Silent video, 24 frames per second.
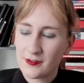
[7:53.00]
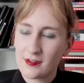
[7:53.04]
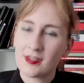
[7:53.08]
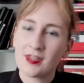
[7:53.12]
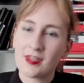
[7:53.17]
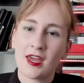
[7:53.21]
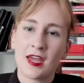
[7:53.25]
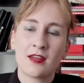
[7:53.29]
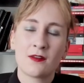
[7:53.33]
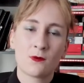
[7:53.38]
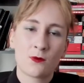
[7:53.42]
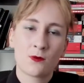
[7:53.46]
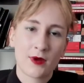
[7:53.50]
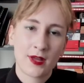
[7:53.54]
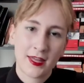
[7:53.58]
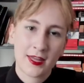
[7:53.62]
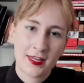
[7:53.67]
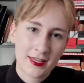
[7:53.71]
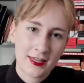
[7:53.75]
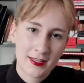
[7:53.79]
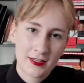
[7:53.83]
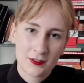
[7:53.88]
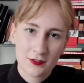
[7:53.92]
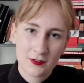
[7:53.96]

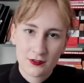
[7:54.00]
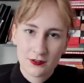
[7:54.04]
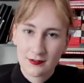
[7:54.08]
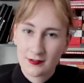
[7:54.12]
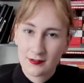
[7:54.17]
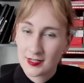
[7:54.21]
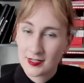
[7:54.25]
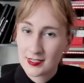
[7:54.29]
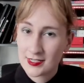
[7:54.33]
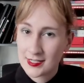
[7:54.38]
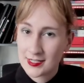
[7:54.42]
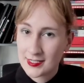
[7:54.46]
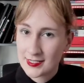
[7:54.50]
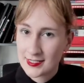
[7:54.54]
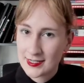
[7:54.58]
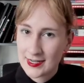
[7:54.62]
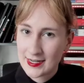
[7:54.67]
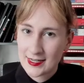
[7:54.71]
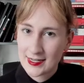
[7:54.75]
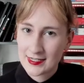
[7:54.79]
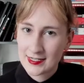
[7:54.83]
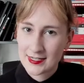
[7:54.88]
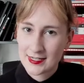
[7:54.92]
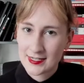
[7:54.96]
gateway into
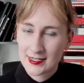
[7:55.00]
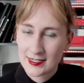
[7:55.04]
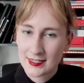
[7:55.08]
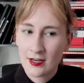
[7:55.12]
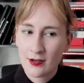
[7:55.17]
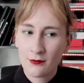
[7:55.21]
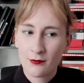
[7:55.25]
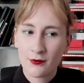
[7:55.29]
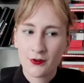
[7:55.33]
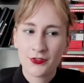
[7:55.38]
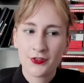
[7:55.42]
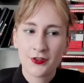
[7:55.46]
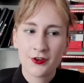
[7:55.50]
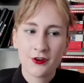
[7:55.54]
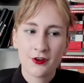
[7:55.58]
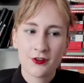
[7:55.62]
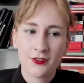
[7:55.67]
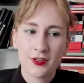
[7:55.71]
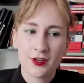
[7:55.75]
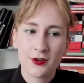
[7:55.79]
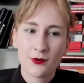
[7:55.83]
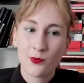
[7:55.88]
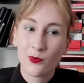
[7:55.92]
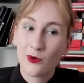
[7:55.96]
understanding what the
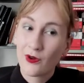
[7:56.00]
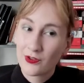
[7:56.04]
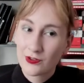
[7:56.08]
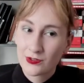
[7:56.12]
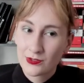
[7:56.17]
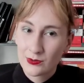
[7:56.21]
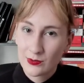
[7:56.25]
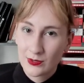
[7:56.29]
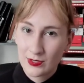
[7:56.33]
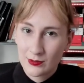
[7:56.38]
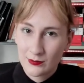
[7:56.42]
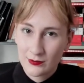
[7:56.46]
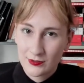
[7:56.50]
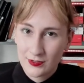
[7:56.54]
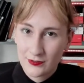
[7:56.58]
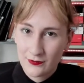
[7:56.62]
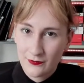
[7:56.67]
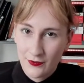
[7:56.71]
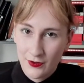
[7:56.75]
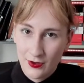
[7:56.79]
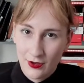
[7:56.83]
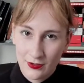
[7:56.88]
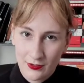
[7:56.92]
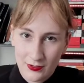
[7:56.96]
Gothic was when it was
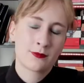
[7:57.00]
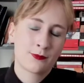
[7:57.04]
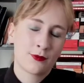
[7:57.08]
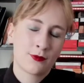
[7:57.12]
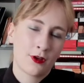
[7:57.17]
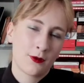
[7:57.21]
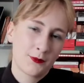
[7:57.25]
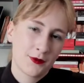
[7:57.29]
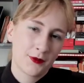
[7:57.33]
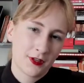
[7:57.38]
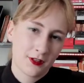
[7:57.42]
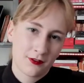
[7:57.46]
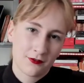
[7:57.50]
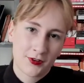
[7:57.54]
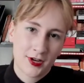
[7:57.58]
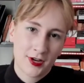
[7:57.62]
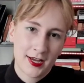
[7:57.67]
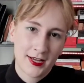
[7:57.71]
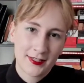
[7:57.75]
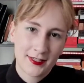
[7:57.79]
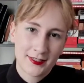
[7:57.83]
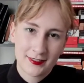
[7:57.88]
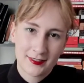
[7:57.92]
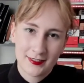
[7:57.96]
first
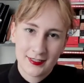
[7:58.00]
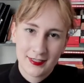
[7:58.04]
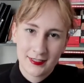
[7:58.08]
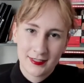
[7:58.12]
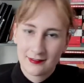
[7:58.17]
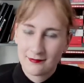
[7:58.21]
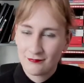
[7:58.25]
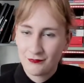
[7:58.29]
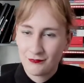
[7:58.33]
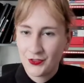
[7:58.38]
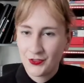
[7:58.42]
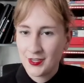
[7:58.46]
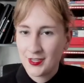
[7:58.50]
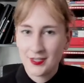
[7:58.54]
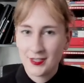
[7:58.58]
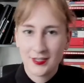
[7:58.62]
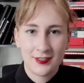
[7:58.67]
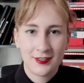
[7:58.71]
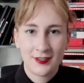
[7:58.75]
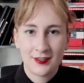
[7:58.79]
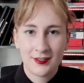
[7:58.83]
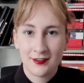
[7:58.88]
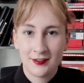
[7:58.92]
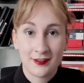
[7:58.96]
popularized in
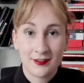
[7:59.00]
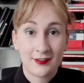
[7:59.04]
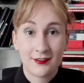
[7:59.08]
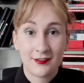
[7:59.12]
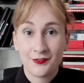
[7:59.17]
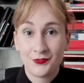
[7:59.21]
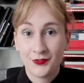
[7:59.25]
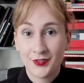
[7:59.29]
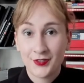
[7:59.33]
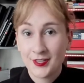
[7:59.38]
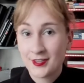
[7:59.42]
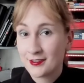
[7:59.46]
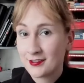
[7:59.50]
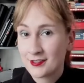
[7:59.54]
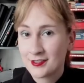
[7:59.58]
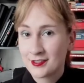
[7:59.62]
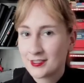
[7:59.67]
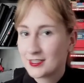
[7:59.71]
the uh, English